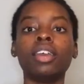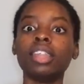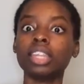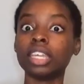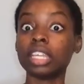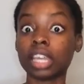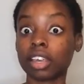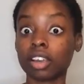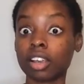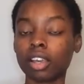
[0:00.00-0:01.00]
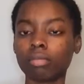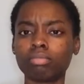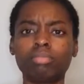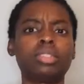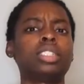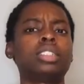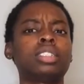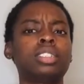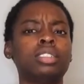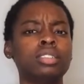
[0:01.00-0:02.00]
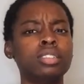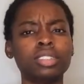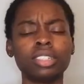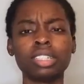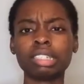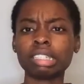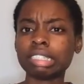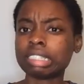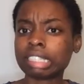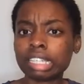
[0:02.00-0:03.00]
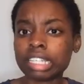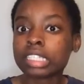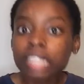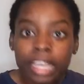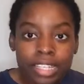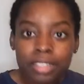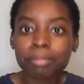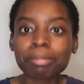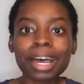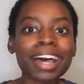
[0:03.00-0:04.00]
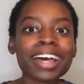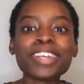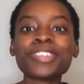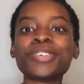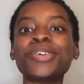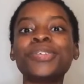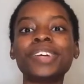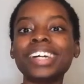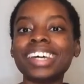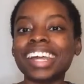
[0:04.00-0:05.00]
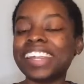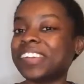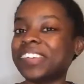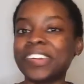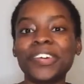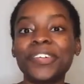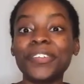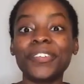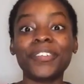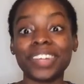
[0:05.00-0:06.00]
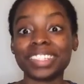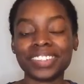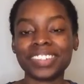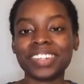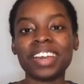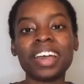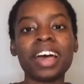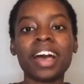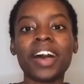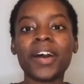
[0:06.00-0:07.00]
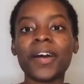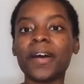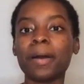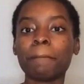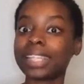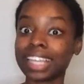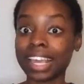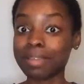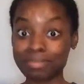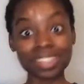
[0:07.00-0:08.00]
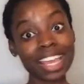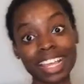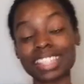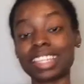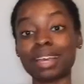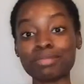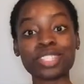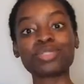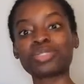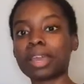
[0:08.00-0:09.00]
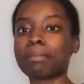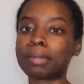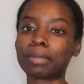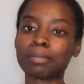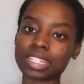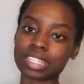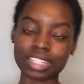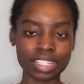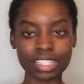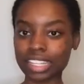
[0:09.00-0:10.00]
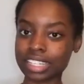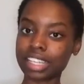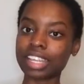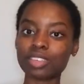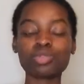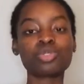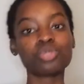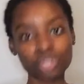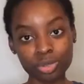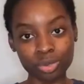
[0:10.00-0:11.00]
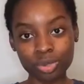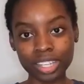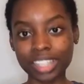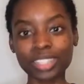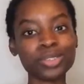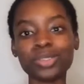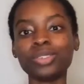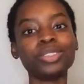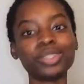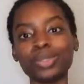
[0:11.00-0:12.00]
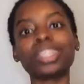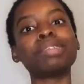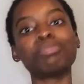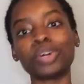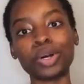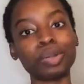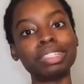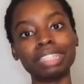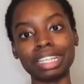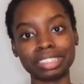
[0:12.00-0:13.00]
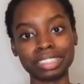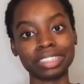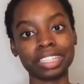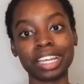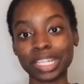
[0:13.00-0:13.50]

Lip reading: And then he like hung up. I'm like, he's saying his last goodbyes or what? I don't know what's going on. But like I'm still trying to mind my business, cause that's what you do. Like, you don't get involved in that shit,